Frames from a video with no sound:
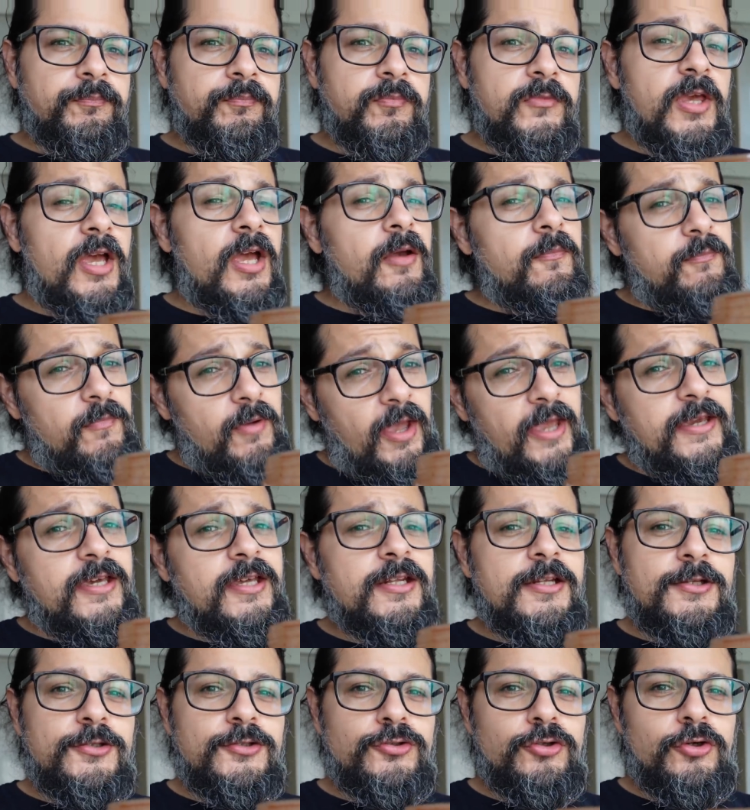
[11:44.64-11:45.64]
Yeah, I
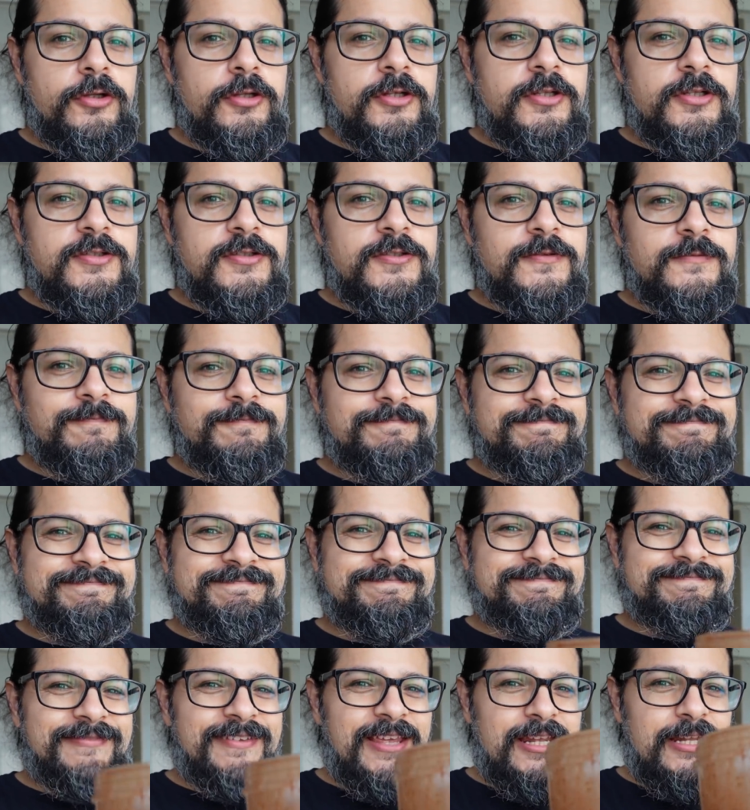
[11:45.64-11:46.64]
can enjoy this.
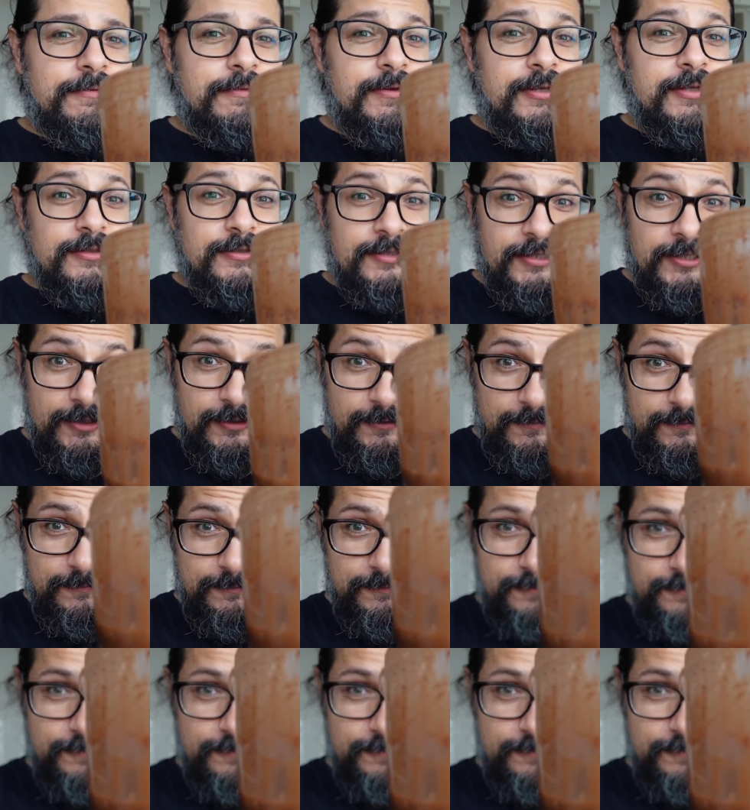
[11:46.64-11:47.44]
Anyway, later.